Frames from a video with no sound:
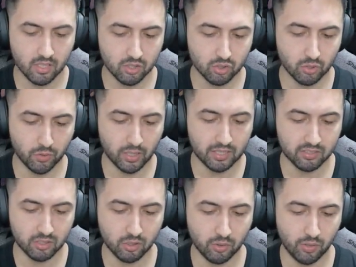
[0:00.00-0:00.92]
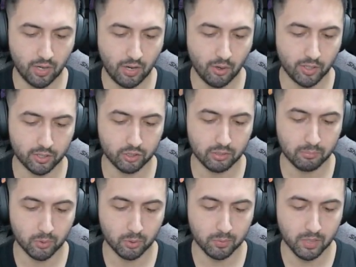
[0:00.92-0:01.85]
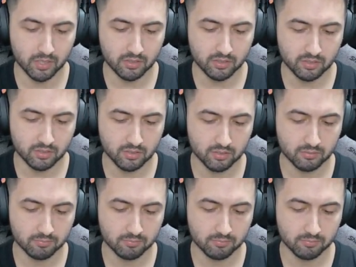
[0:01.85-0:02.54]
So if you guys know how I could improve this,